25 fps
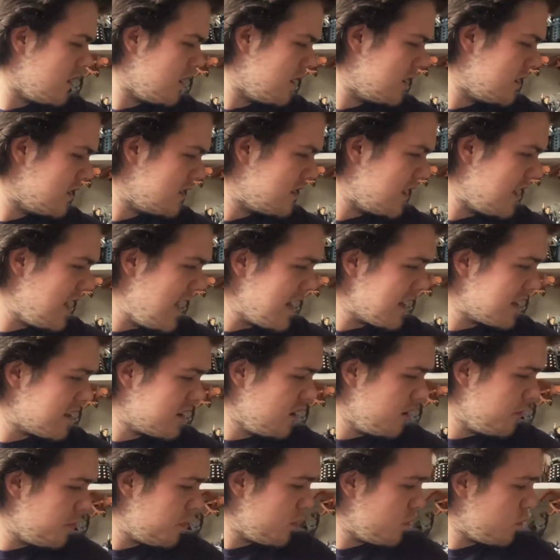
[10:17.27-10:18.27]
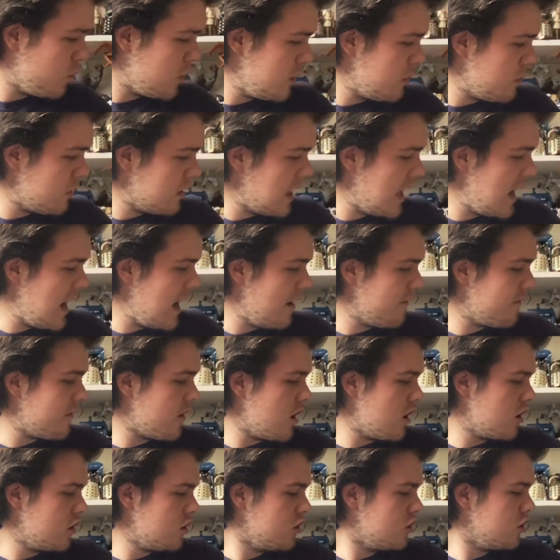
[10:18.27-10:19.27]
So next up, we will have
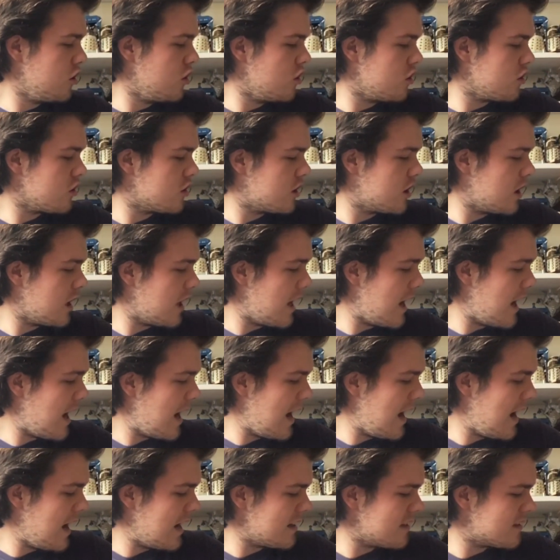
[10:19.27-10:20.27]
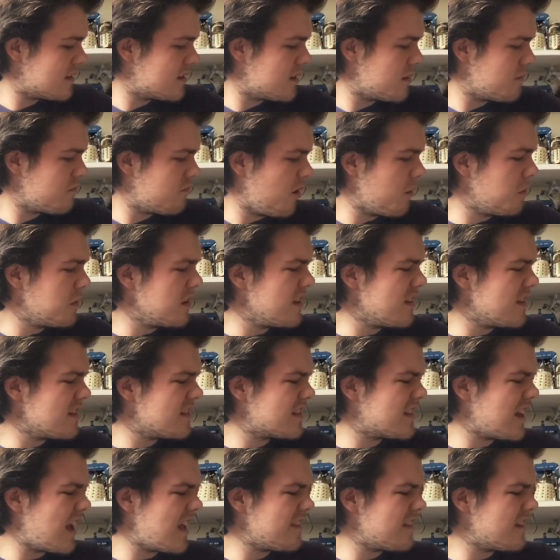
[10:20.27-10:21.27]
a look at probably the
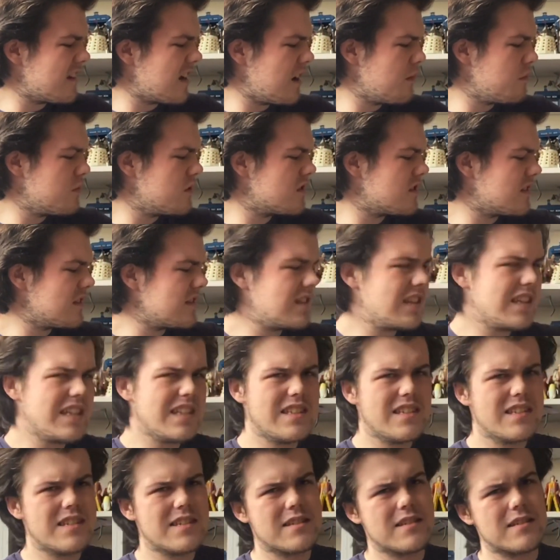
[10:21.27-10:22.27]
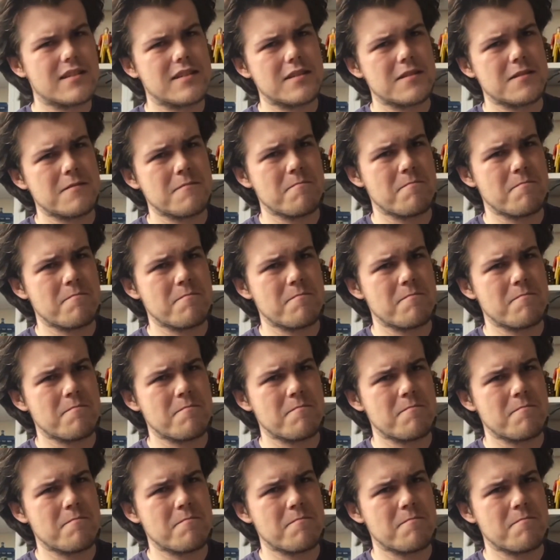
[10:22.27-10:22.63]
set that I was least